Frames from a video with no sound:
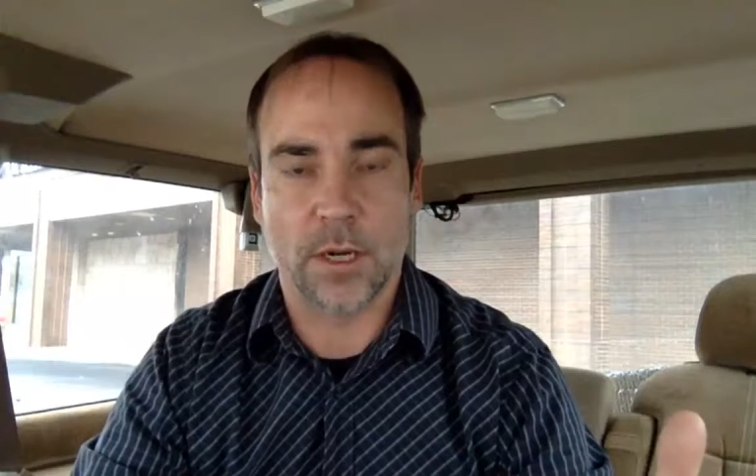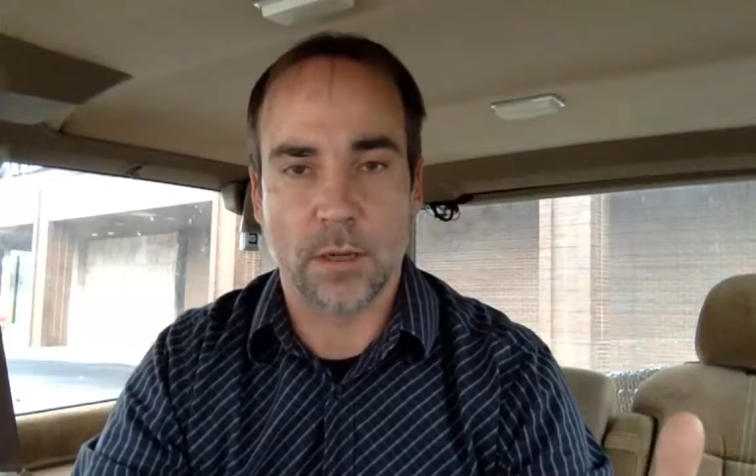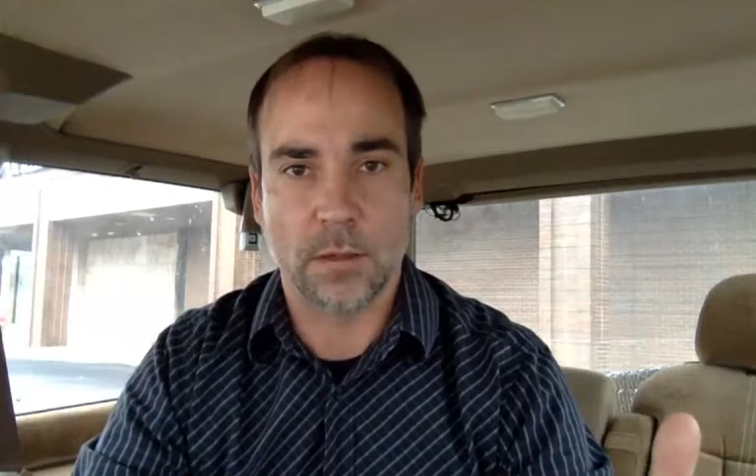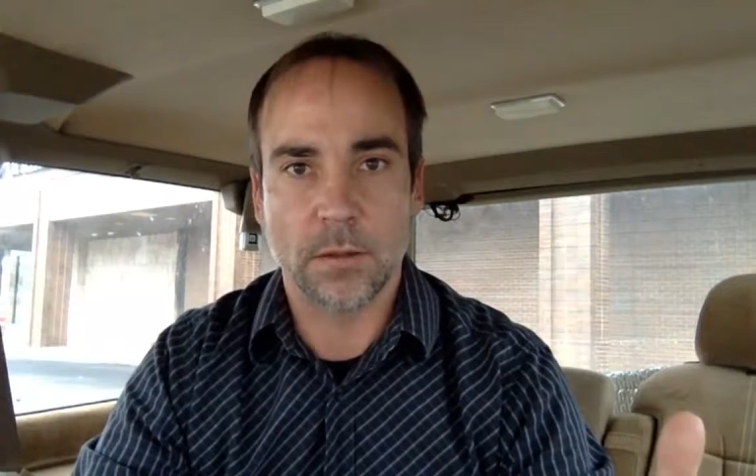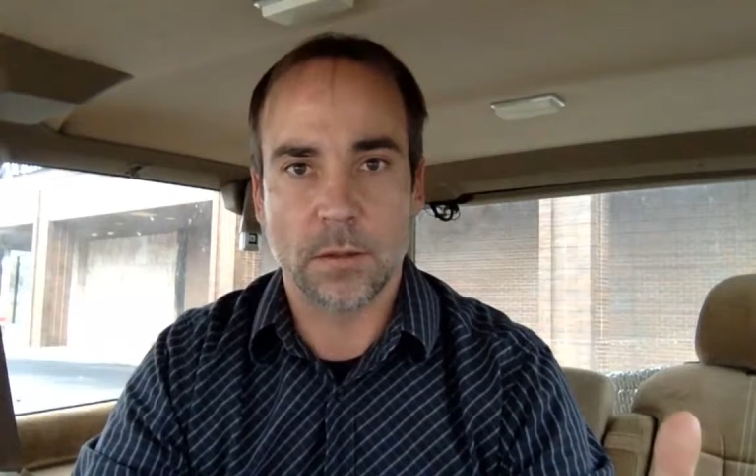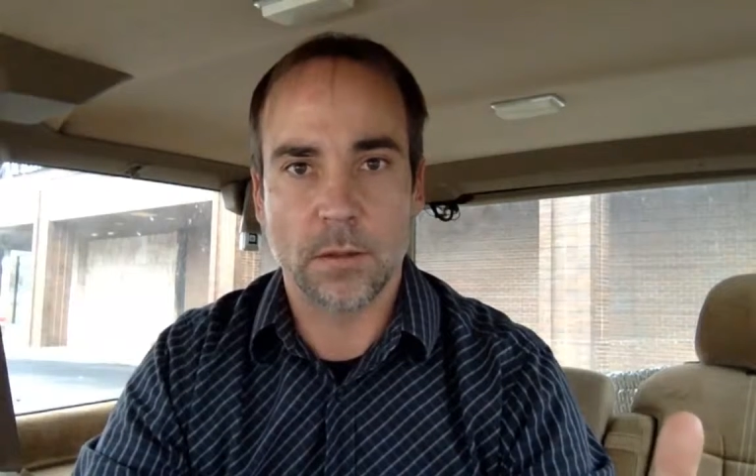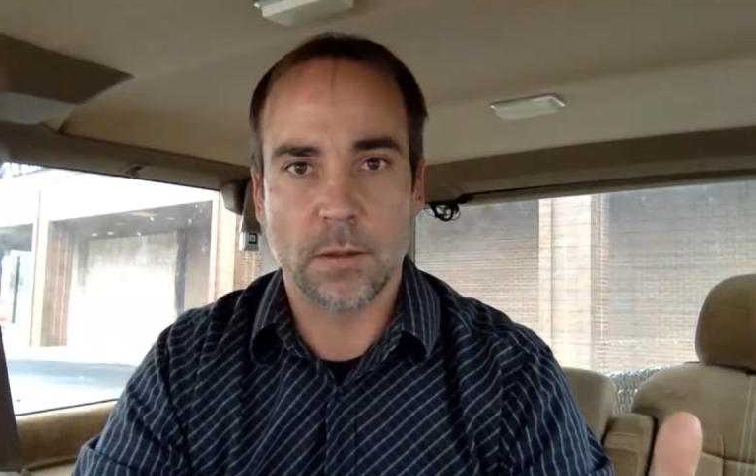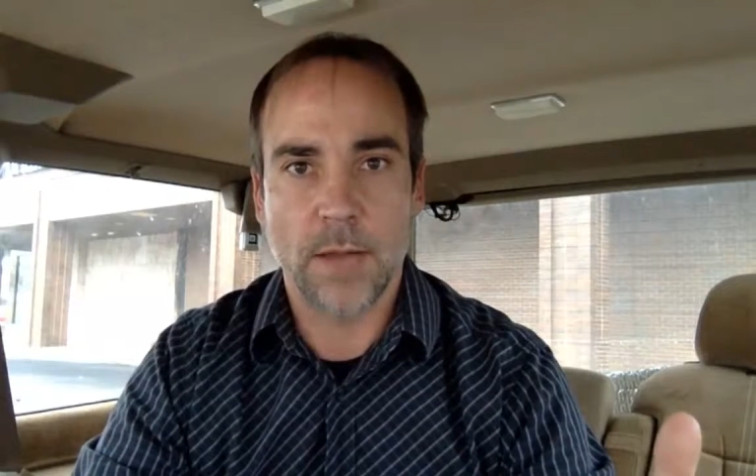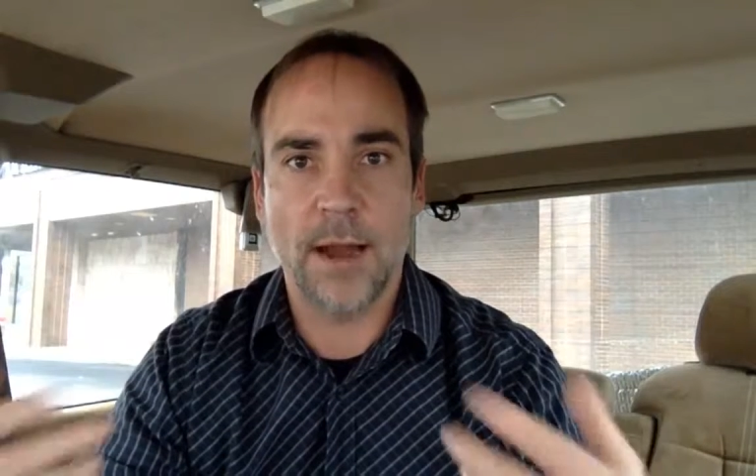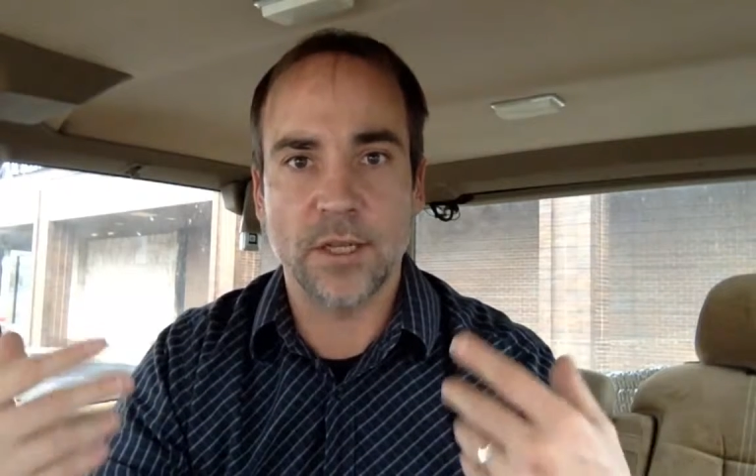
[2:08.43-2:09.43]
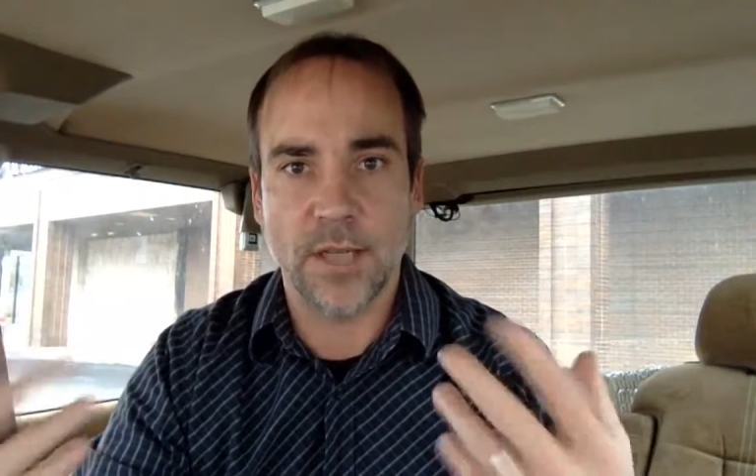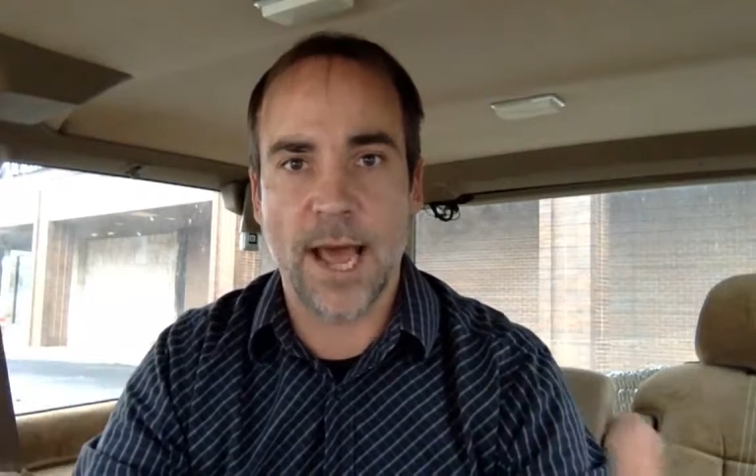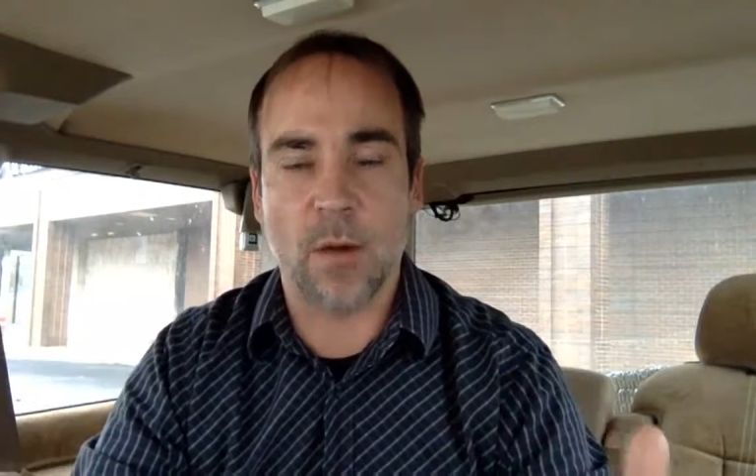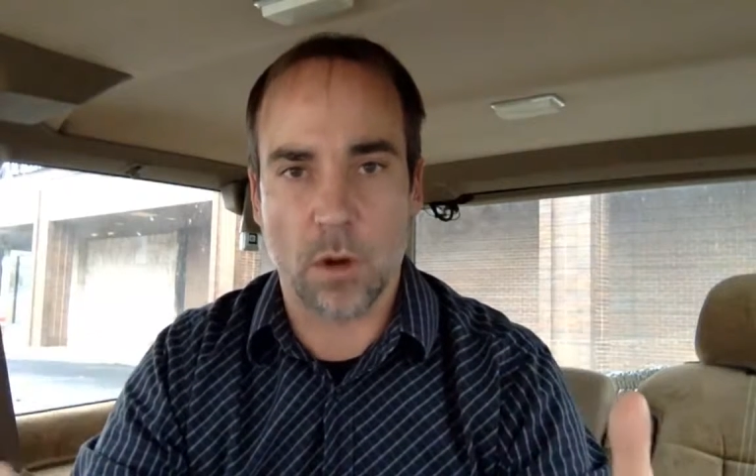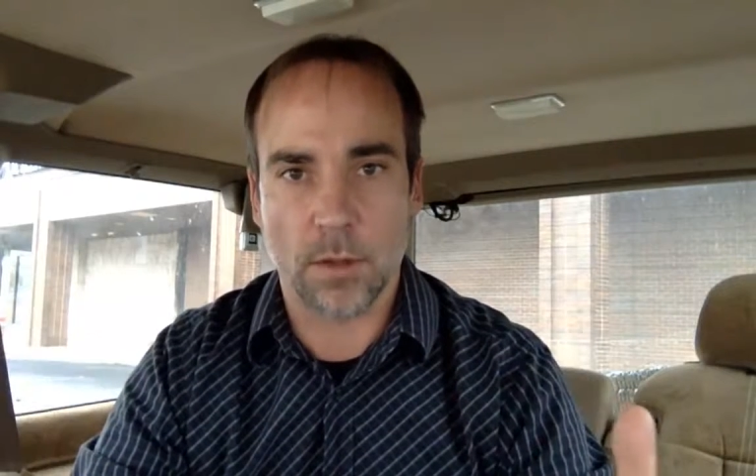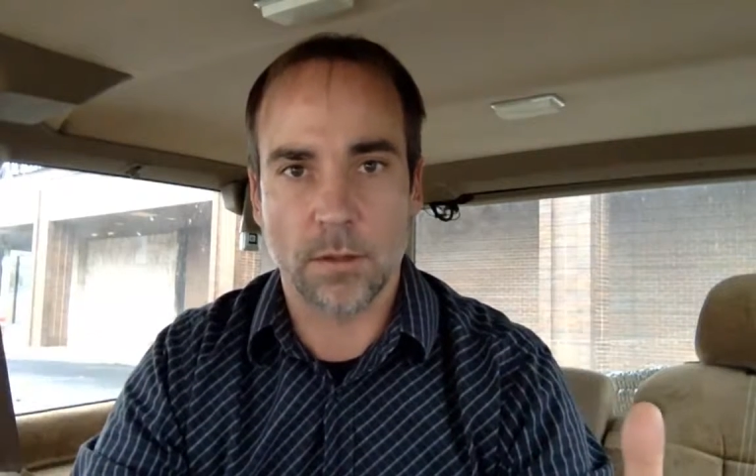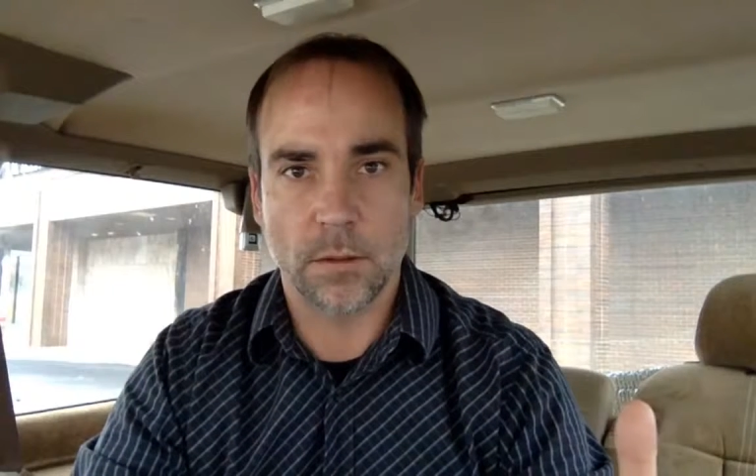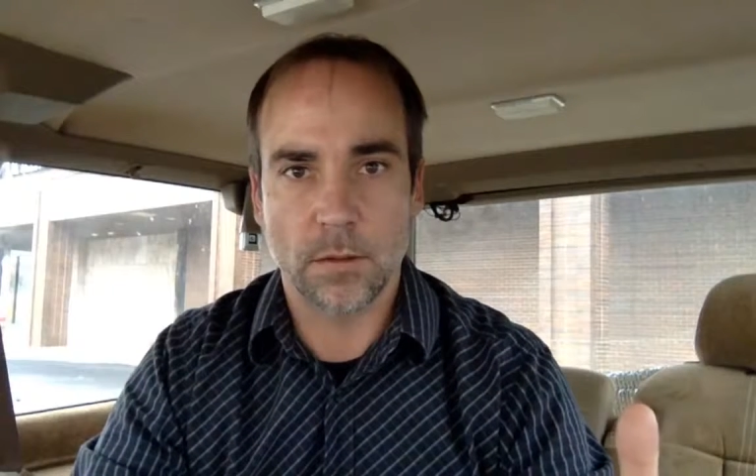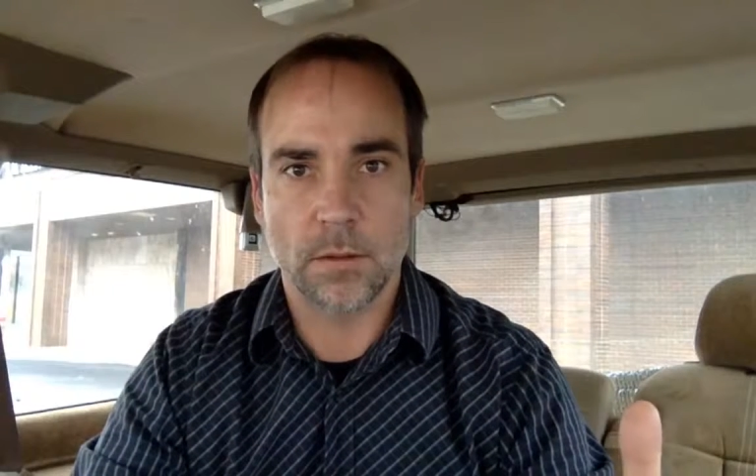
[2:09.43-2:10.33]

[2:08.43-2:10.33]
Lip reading: year. How does that work?